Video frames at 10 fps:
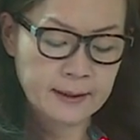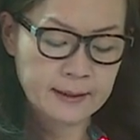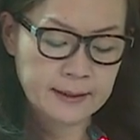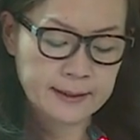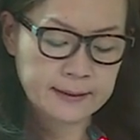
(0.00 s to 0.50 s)

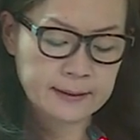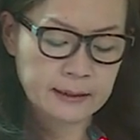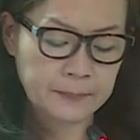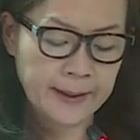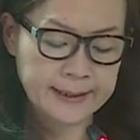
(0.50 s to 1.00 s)
Unlike
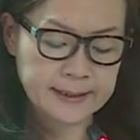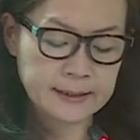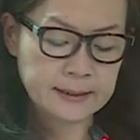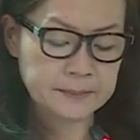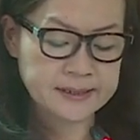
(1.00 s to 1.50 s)
our
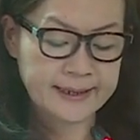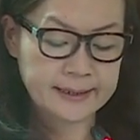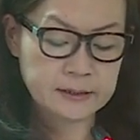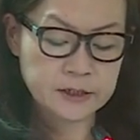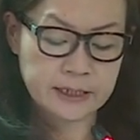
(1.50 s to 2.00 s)
pioneer and
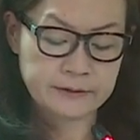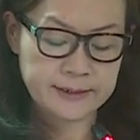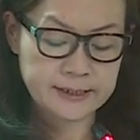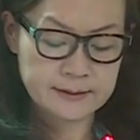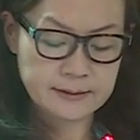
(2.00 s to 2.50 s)
Merdeka
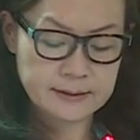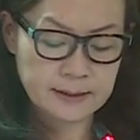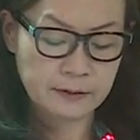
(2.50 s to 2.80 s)
generations,